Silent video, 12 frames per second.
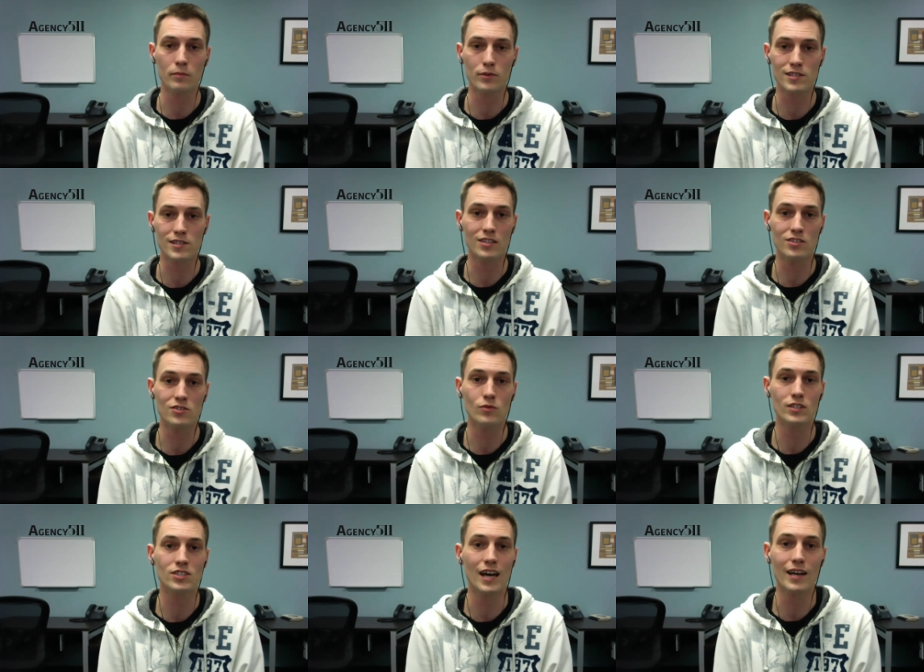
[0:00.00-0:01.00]
percentage to
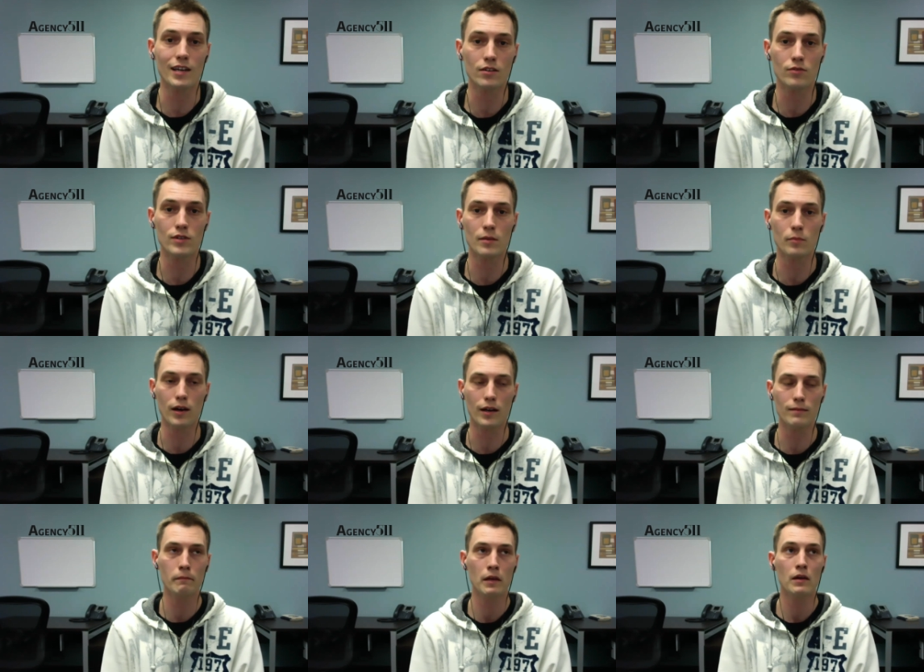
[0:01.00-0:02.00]
which I agree
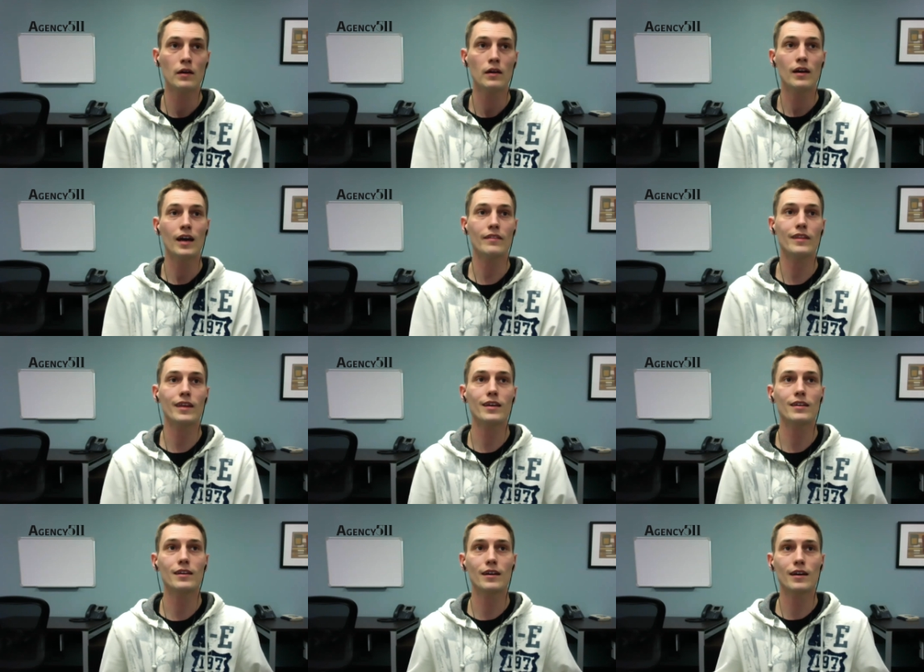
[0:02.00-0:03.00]
upon. And
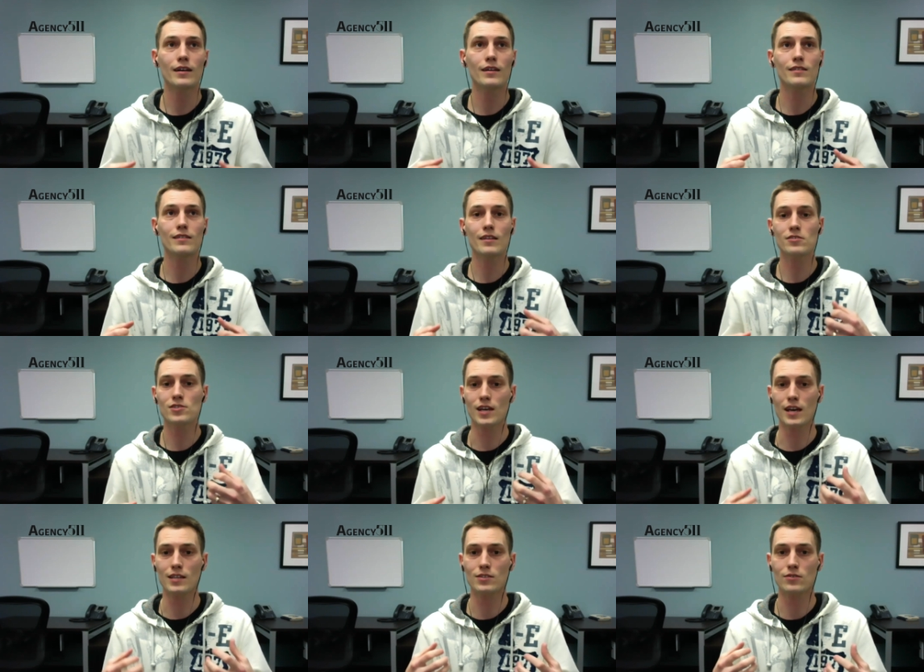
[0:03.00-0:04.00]
then the other
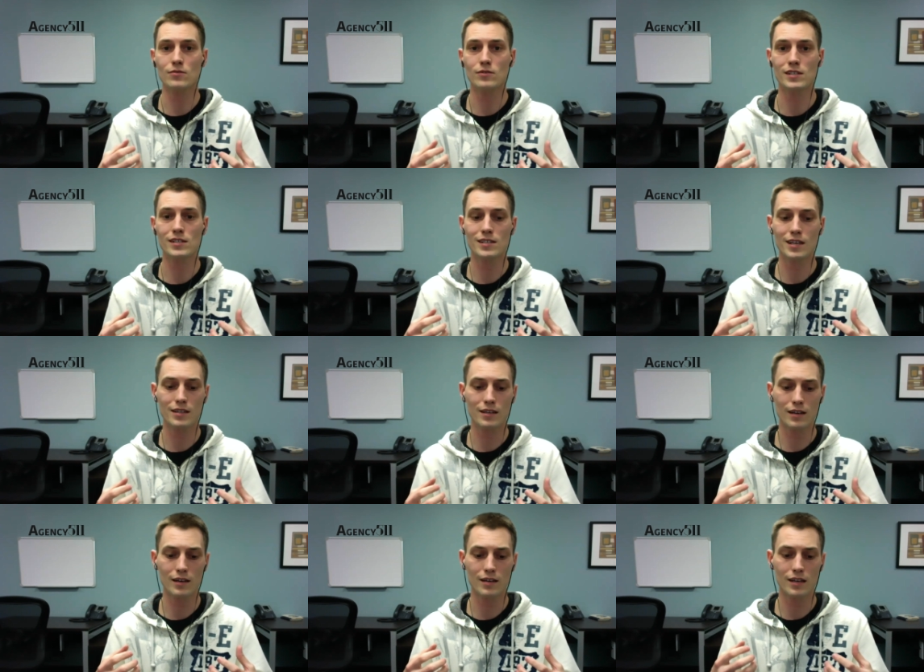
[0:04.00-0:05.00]
side to it was they said,
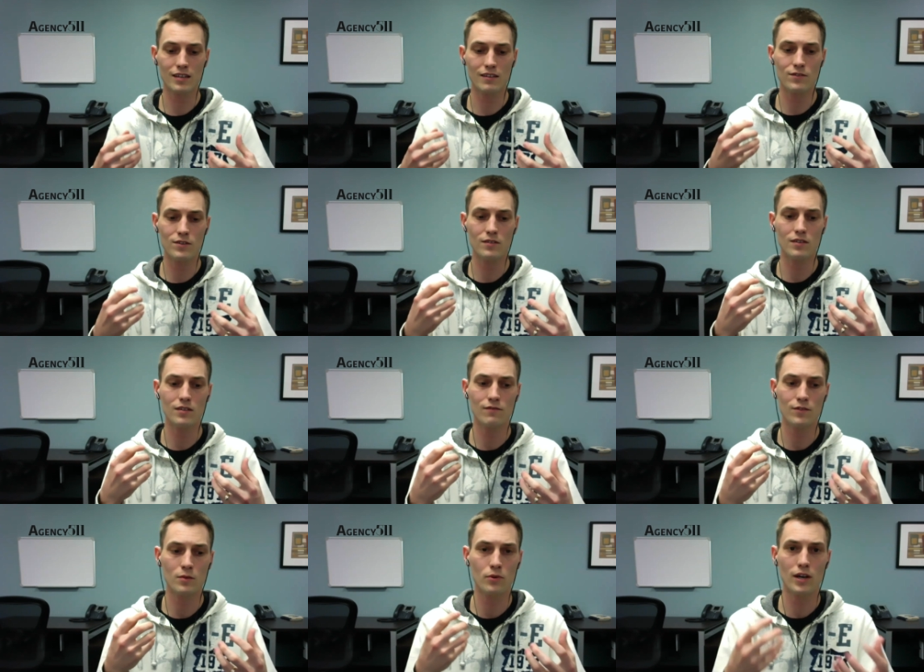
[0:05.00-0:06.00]
and if
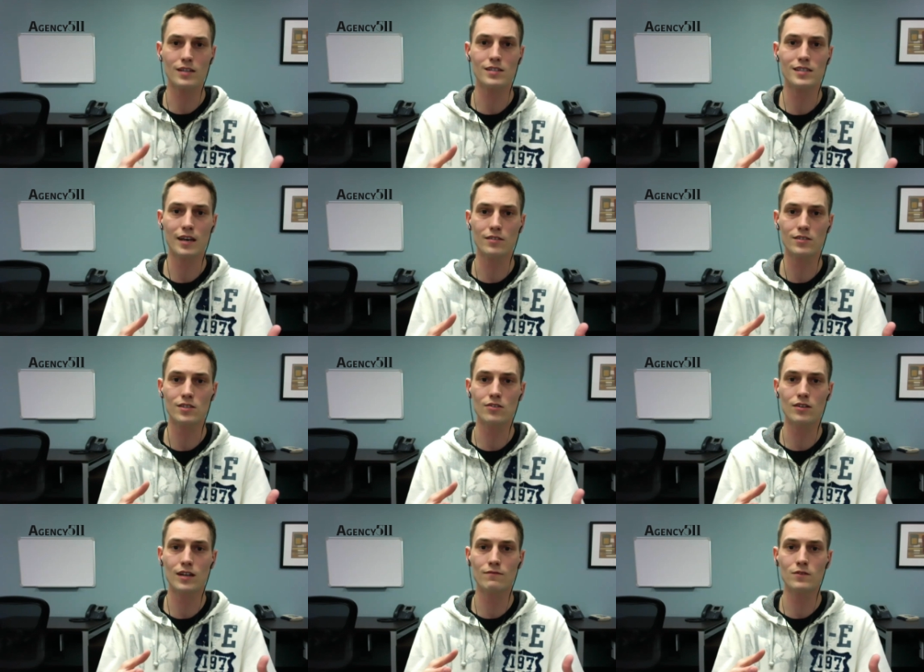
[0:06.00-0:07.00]
your product sells, you
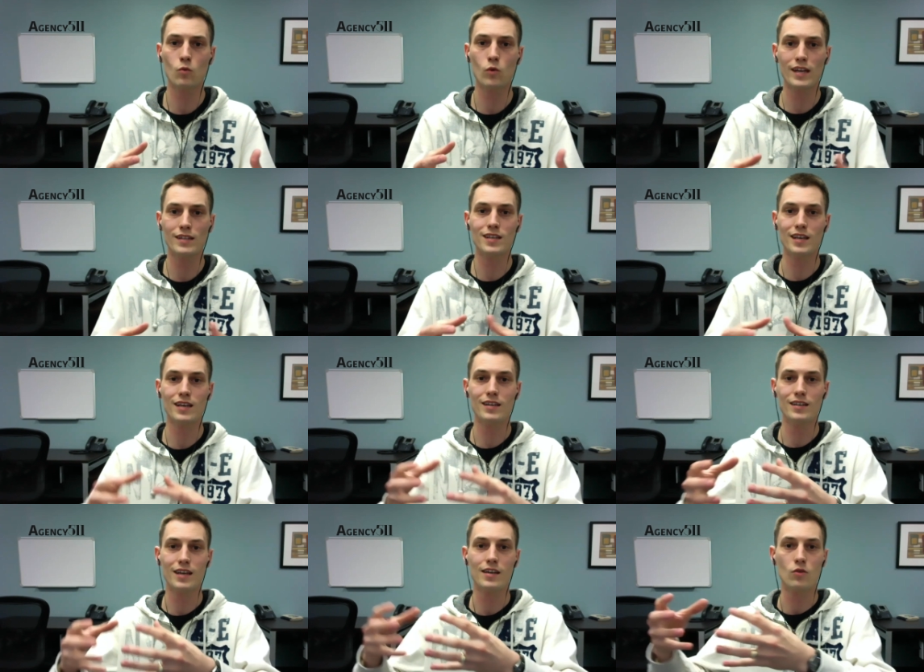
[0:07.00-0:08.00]
don't have to wait to hit
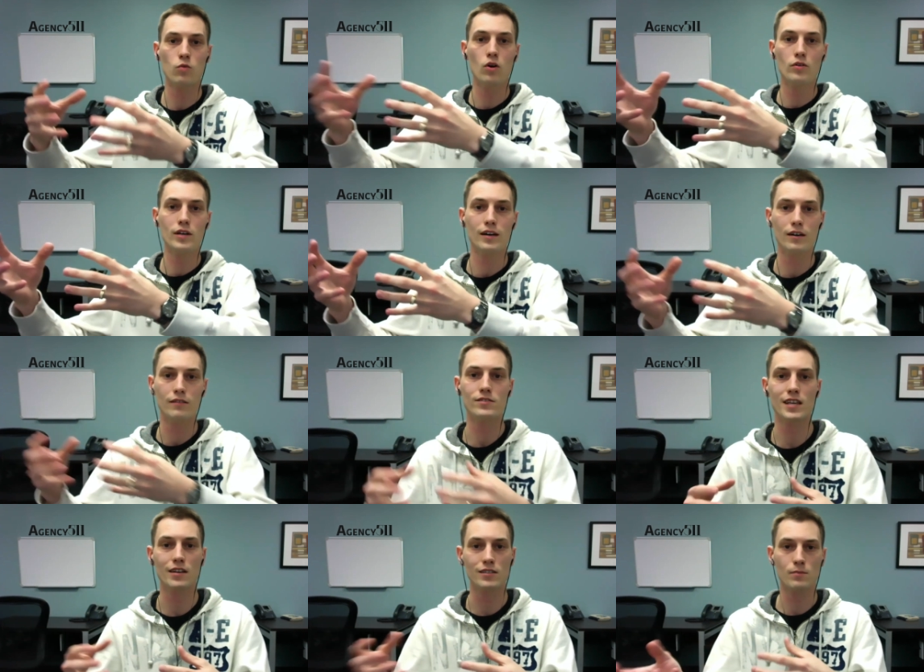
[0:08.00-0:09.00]
a quota of
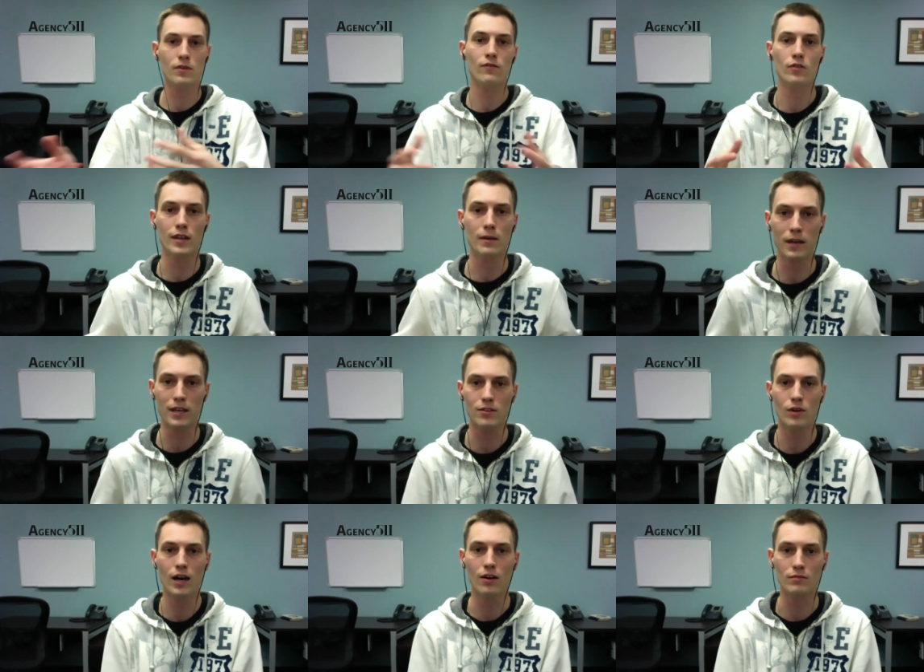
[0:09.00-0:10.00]
sales before they pay
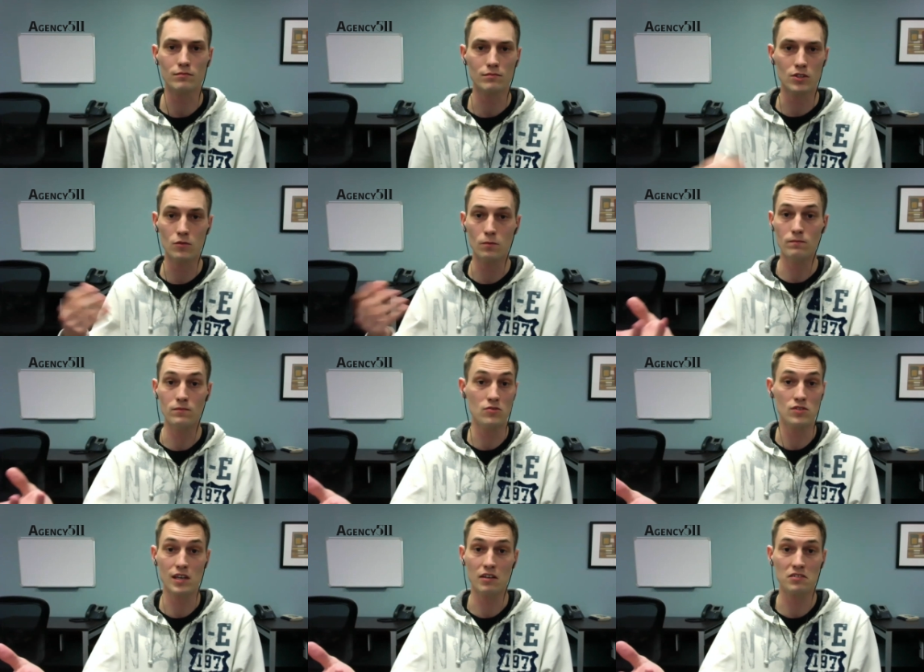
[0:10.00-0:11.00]
you out. You
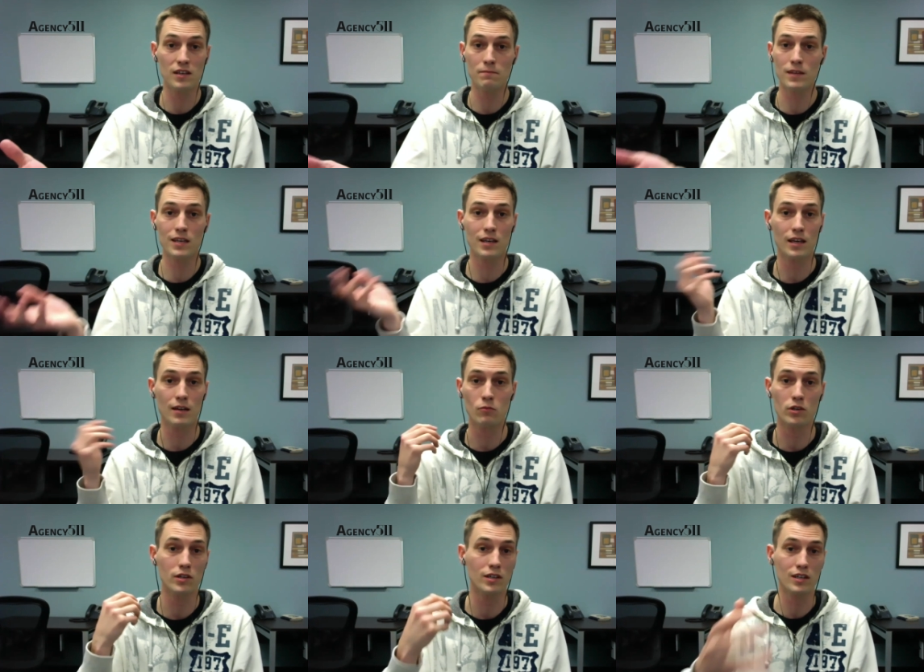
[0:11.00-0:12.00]
sell something, and
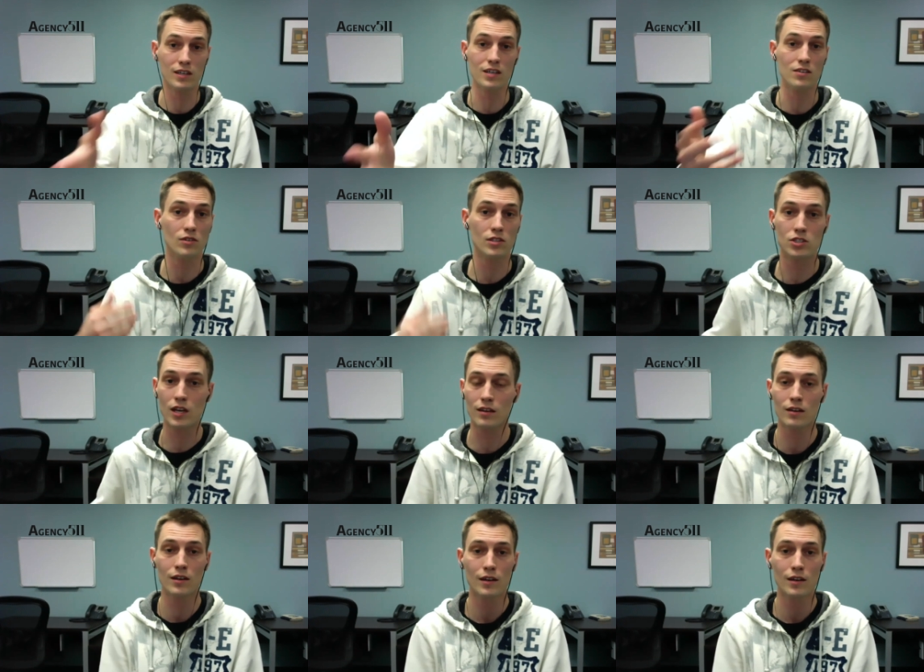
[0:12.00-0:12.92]
we're going to cut you a check